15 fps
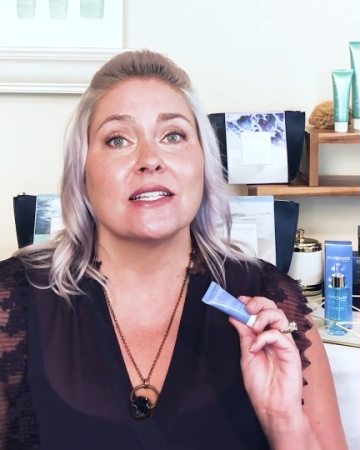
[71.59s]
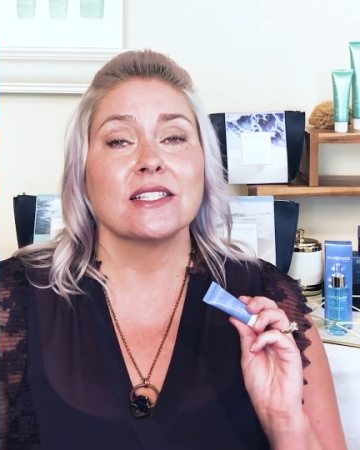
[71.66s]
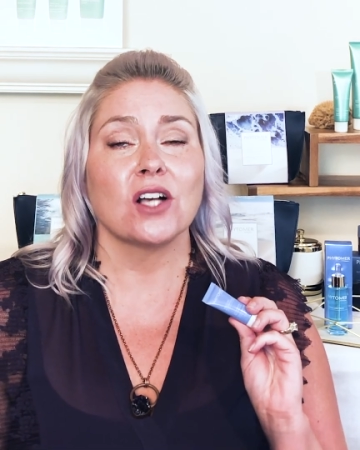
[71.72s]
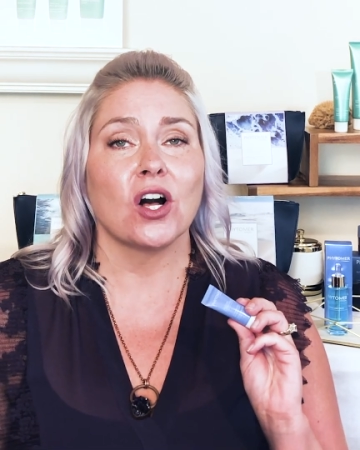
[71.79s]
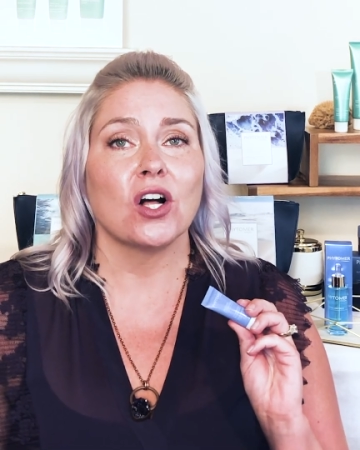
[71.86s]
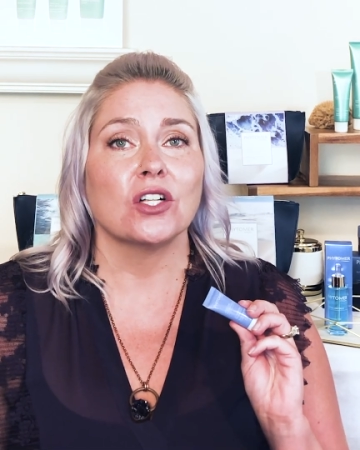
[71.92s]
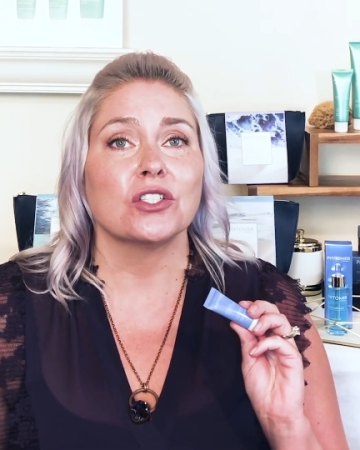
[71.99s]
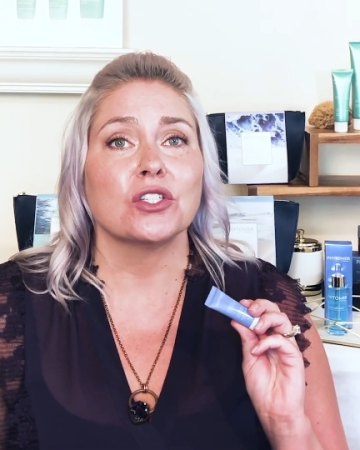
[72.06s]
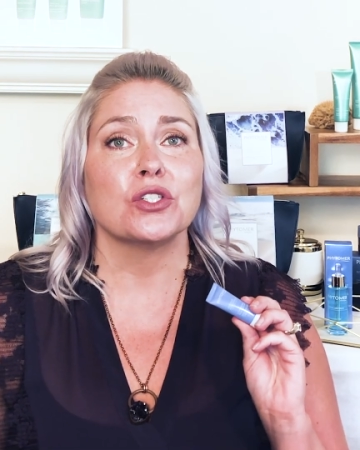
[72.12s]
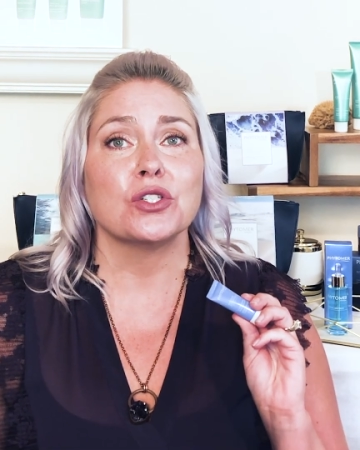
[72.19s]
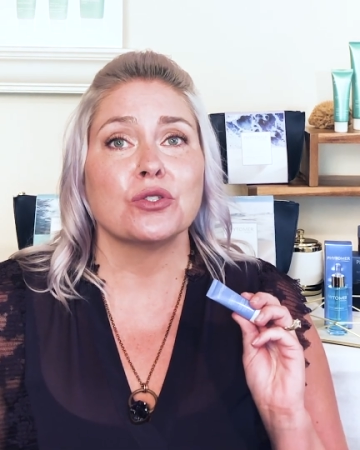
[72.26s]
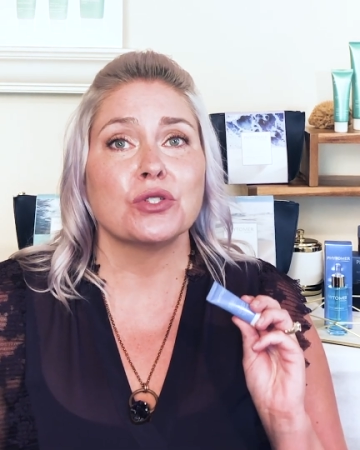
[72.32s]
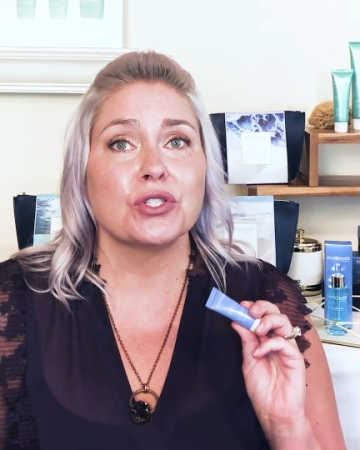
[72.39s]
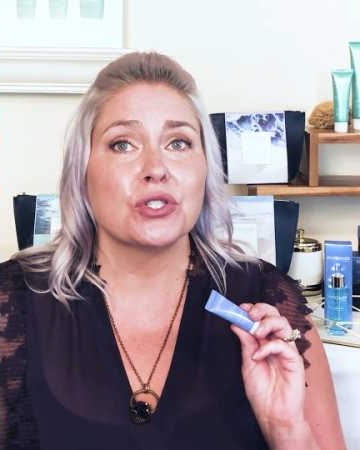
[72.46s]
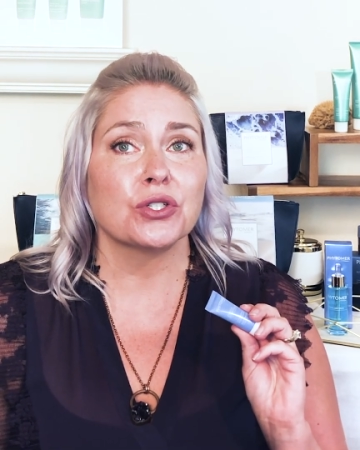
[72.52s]
is called
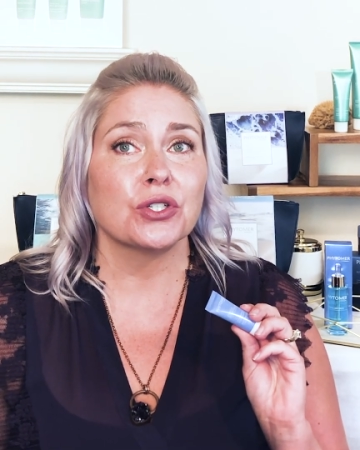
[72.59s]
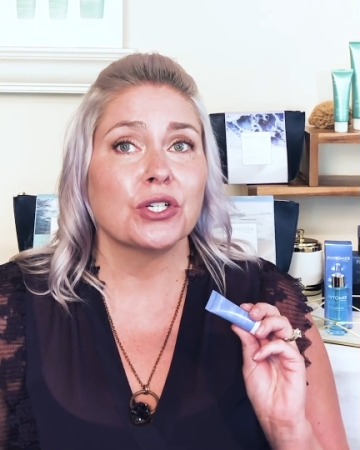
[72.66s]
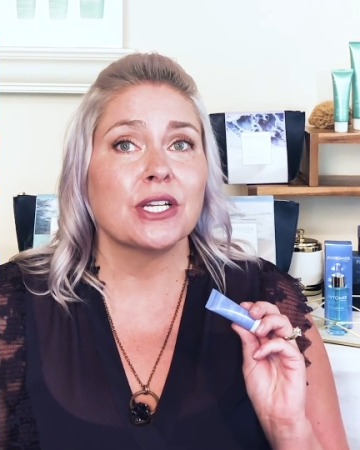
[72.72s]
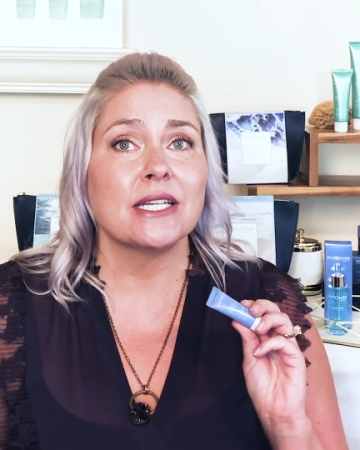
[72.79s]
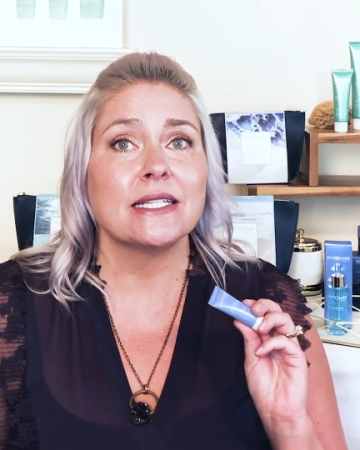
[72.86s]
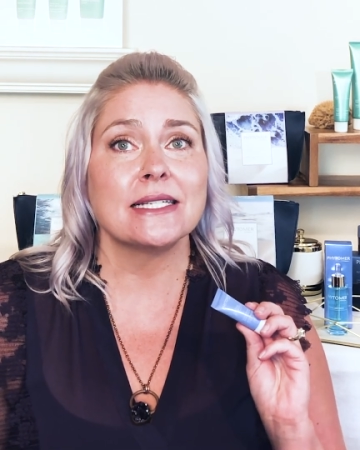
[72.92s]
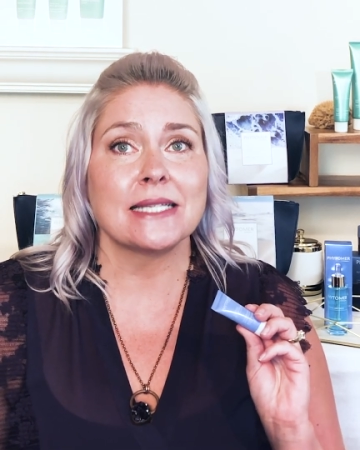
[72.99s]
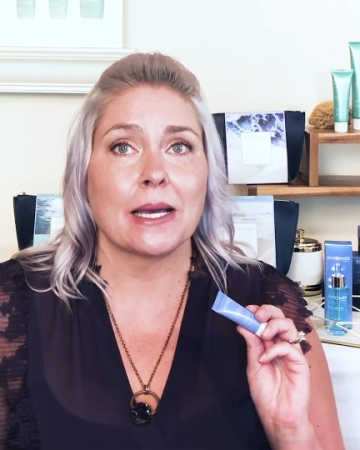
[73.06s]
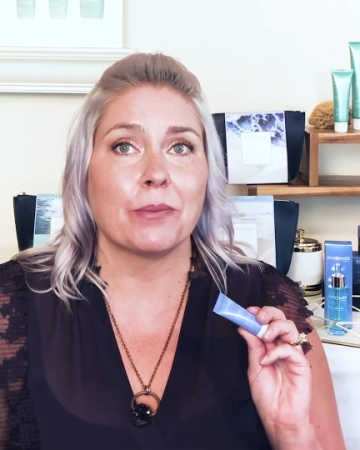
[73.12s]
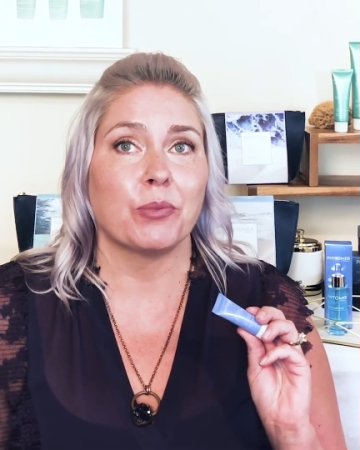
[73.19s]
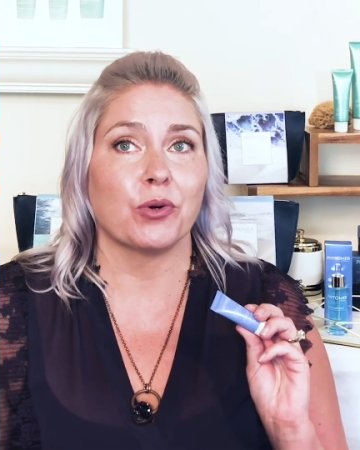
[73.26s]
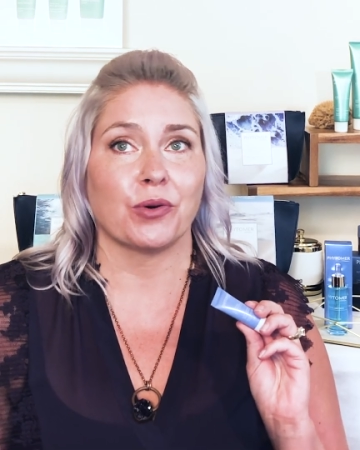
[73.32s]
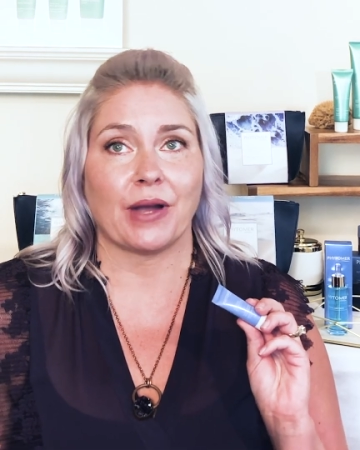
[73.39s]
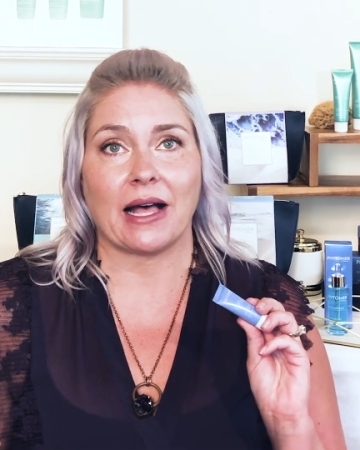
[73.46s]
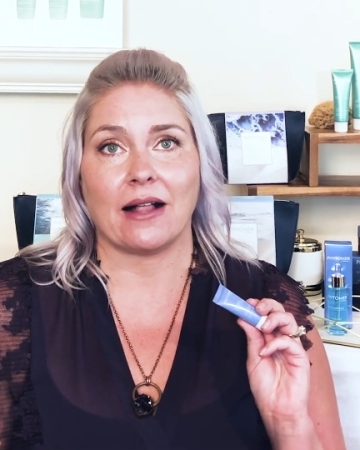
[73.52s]
Douceur
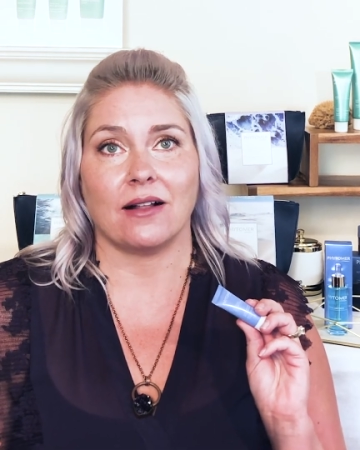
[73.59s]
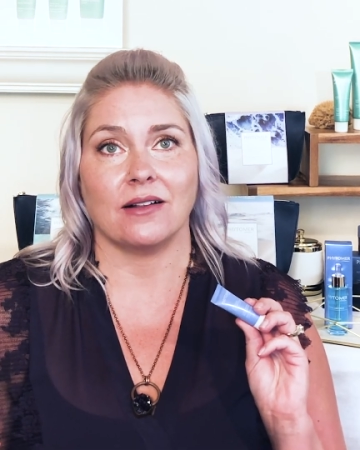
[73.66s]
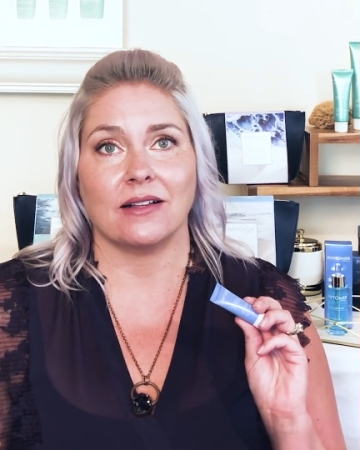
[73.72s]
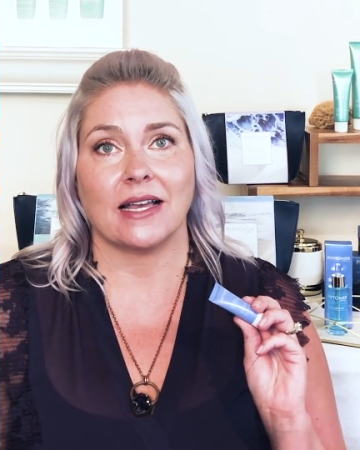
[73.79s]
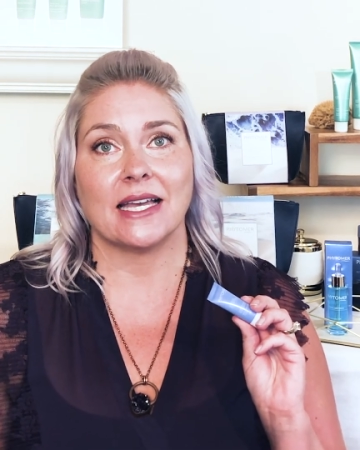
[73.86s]
Intemporelle,